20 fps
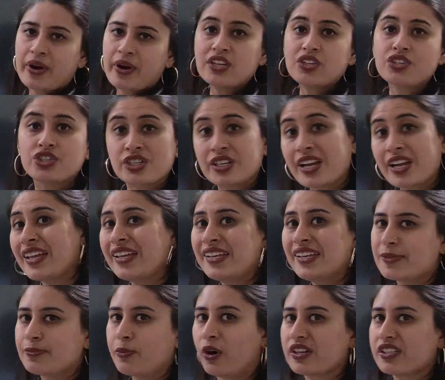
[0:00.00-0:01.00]
GI is
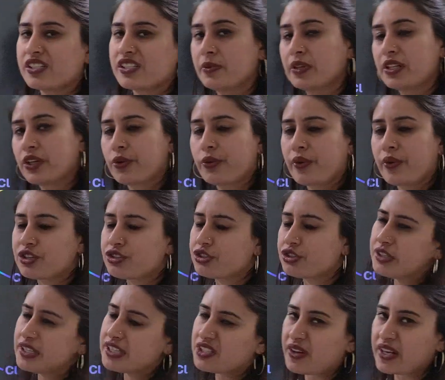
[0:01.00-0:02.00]
possible. The question
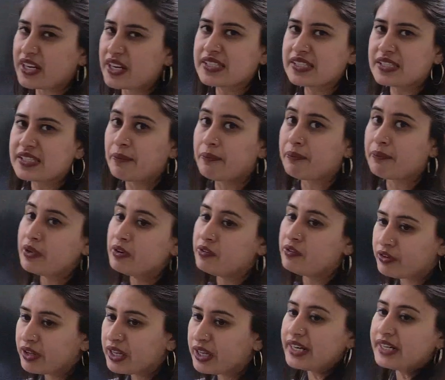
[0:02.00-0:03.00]
is very simple.
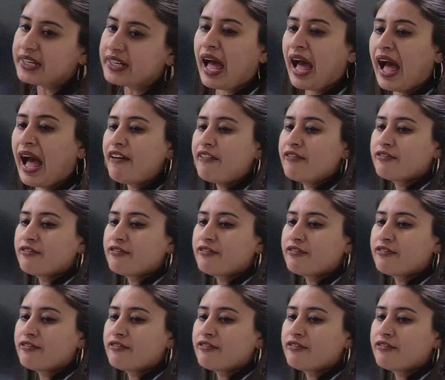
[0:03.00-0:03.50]
Will it have